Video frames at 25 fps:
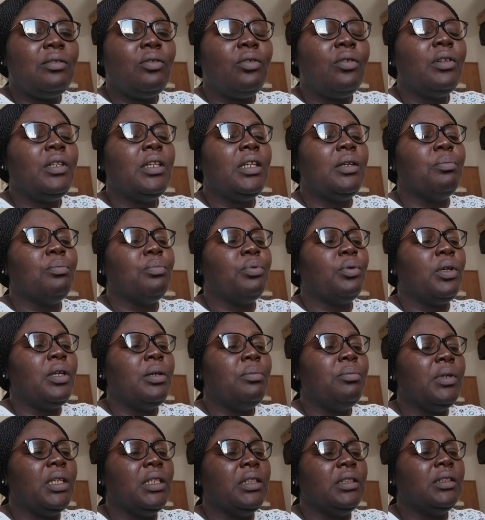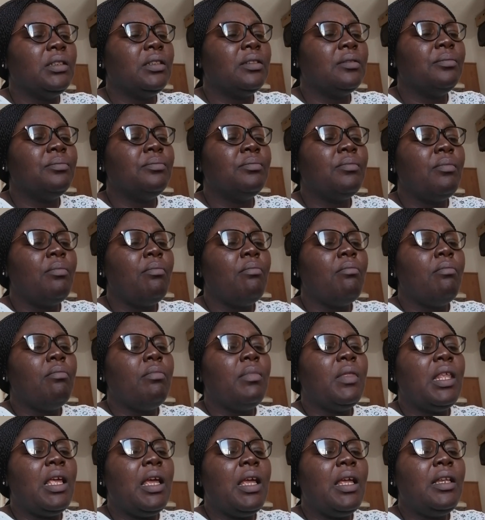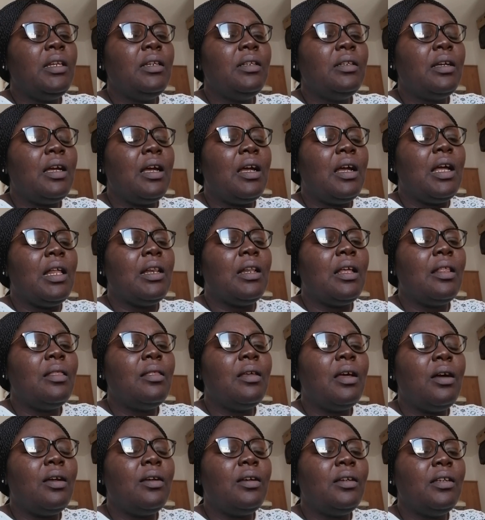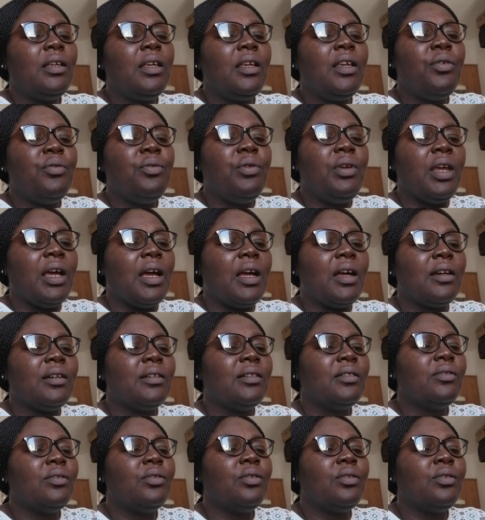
unemployment. Then another area